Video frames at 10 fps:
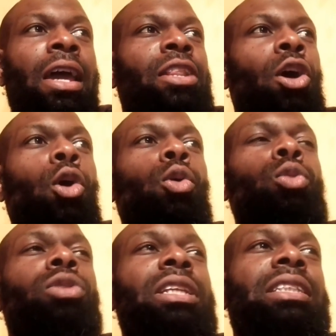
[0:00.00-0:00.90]
The
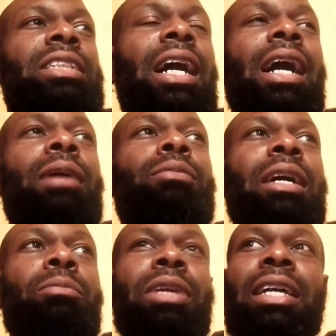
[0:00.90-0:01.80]
only time
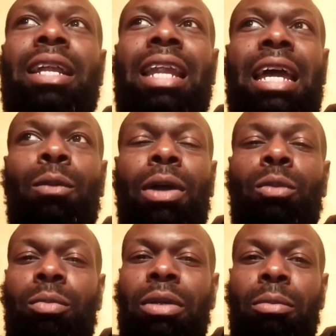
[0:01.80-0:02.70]
that being a lightweight
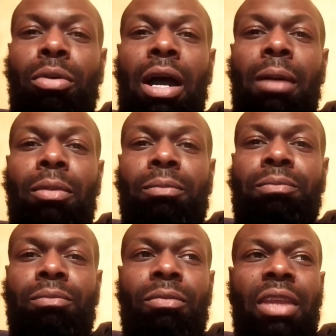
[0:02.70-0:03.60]
would be a problem
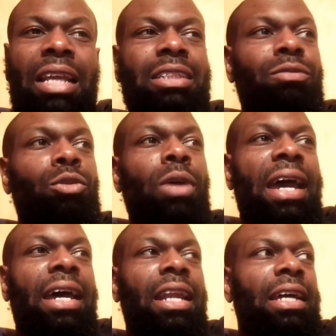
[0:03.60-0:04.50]
is if you
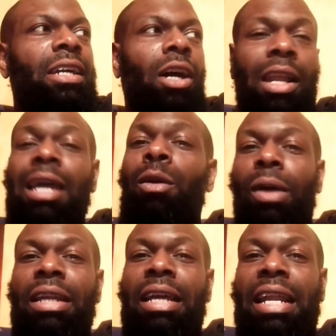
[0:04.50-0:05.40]
had like a
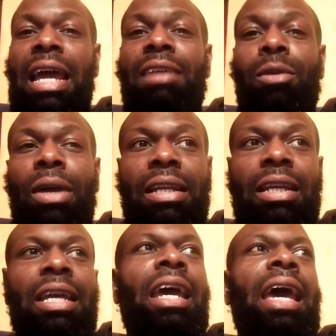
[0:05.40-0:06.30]
lightweight and a heavyweight,
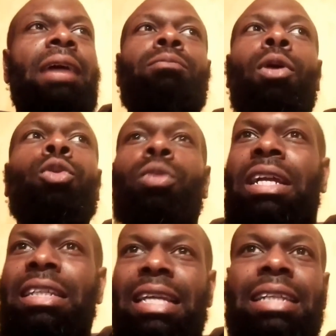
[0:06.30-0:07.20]
and both were the
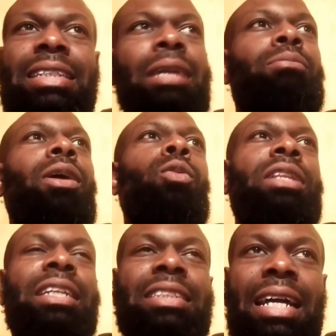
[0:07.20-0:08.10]
exact same belt with the
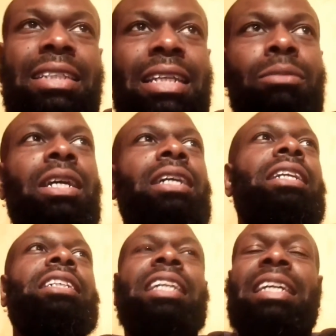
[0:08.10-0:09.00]
exact same
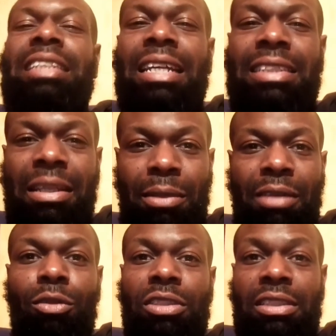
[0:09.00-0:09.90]
techniques and the exact same
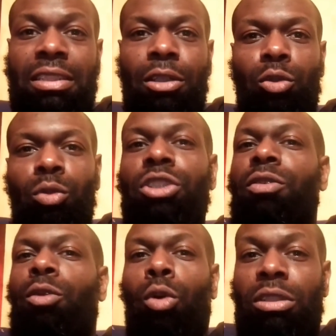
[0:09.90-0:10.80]
levels and skills, which is
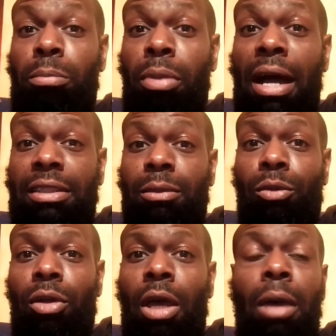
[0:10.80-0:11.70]
of course
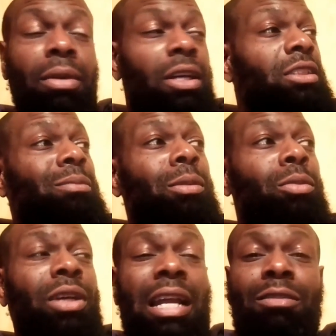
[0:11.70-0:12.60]
impossible because some people are
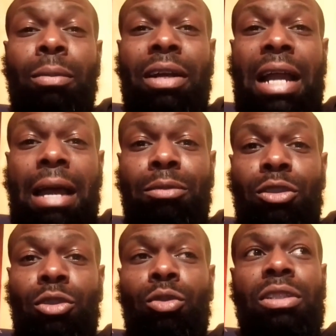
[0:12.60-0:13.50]
gonna have a better
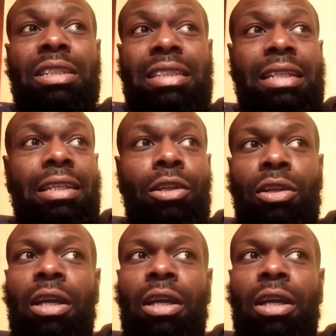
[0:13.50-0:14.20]
aptitude and this, that, the other